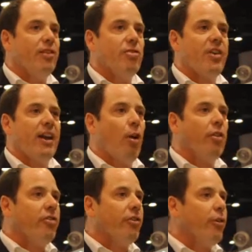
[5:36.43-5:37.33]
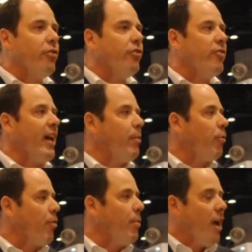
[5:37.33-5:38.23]
of technology solutions
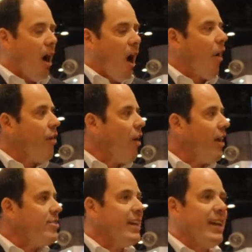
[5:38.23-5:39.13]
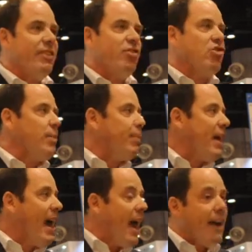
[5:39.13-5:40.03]
available. RFID to
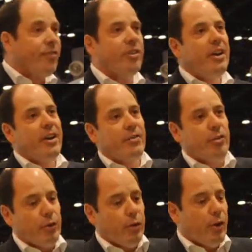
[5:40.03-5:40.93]
GPS to